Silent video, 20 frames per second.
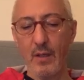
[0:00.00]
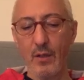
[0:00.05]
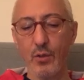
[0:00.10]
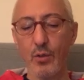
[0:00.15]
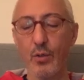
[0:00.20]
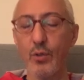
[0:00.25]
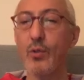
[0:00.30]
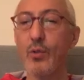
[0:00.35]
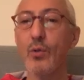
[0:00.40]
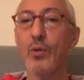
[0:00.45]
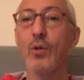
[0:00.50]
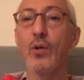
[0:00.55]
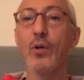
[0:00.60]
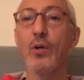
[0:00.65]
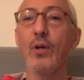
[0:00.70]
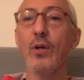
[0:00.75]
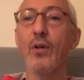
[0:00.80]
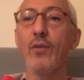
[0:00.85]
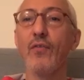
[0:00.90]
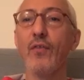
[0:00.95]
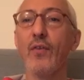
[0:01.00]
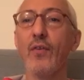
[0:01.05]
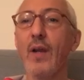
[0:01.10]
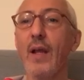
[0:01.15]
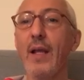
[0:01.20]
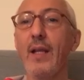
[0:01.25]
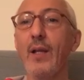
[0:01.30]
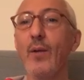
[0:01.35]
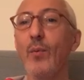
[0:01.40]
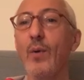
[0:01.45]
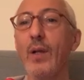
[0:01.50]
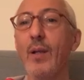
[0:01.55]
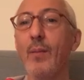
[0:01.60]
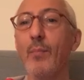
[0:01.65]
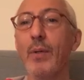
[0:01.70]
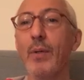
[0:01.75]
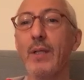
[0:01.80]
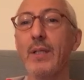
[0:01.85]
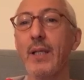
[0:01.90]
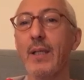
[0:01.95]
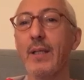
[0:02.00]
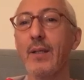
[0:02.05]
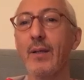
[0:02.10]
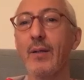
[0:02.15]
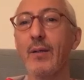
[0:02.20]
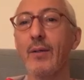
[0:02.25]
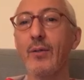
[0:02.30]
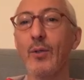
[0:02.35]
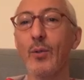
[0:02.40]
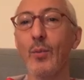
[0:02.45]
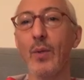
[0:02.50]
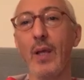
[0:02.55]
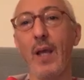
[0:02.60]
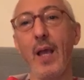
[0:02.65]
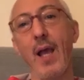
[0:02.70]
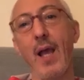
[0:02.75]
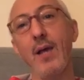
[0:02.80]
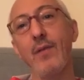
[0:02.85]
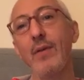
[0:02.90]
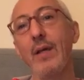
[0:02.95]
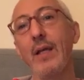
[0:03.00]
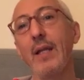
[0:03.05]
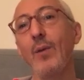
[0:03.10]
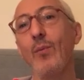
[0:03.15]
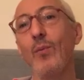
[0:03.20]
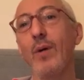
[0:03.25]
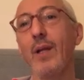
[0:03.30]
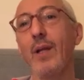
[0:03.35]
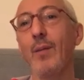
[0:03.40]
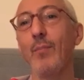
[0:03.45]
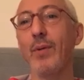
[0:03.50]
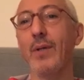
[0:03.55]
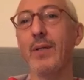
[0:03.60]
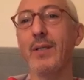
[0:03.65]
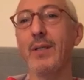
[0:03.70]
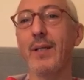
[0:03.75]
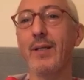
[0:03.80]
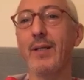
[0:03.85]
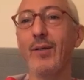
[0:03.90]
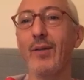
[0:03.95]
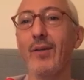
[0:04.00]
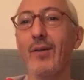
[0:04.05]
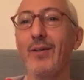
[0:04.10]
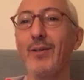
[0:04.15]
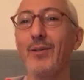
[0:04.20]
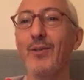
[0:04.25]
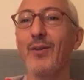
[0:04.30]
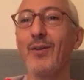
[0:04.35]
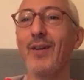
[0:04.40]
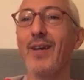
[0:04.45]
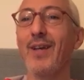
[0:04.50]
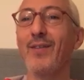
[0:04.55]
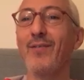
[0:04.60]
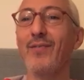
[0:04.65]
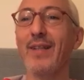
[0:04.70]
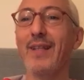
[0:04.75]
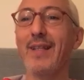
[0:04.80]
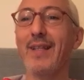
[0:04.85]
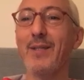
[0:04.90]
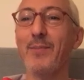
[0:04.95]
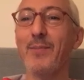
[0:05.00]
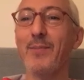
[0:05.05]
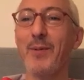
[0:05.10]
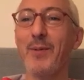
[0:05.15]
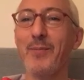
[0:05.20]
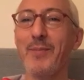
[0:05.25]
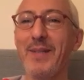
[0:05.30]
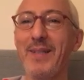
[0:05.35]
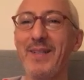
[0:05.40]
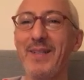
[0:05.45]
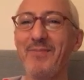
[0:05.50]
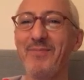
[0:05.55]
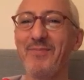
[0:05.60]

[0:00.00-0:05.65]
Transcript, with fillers: Do you cook for anyone in particular? Do we have anyone in particular in your life at this moment?